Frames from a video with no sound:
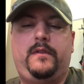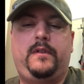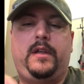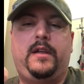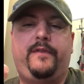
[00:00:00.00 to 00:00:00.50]

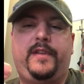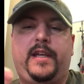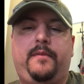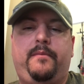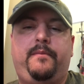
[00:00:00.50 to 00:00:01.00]
They have
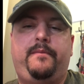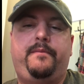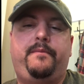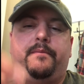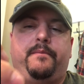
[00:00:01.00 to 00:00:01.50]
that
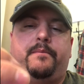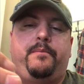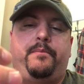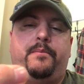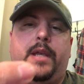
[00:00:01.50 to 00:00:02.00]

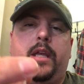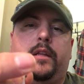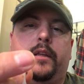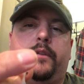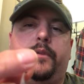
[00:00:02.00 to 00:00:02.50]

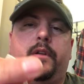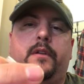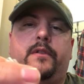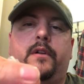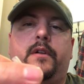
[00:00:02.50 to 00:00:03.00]
pink liquid.
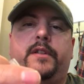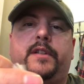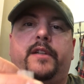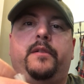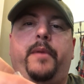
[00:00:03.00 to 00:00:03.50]
So let's
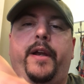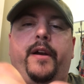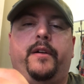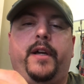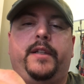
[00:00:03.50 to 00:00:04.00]
get some
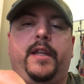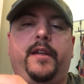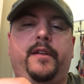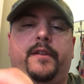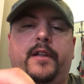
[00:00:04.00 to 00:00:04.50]
air like they
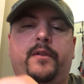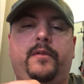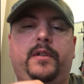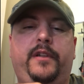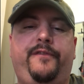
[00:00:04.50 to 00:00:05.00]
did. They were
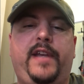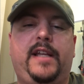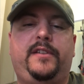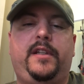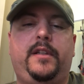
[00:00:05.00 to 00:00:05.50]
really
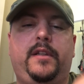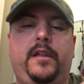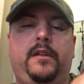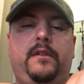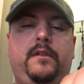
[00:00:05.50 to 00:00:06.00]
fancy and
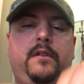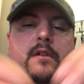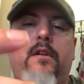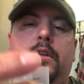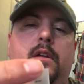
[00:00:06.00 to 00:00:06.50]
they
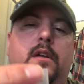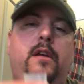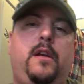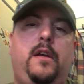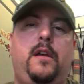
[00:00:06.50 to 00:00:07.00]

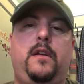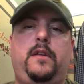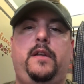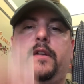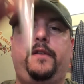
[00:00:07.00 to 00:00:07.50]

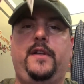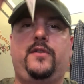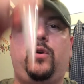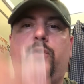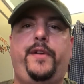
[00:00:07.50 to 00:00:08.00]
did this
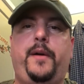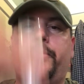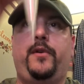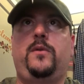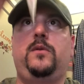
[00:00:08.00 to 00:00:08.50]
whole
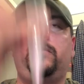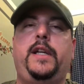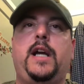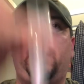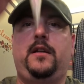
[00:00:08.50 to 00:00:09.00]
number. Ooh,
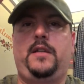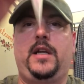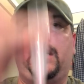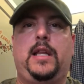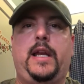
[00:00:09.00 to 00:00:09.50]
they got
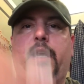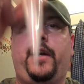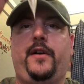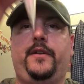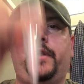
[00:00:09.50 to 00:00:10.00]
a lot of
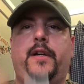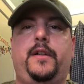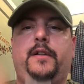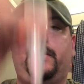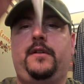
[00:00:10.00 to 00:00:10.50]
air in there.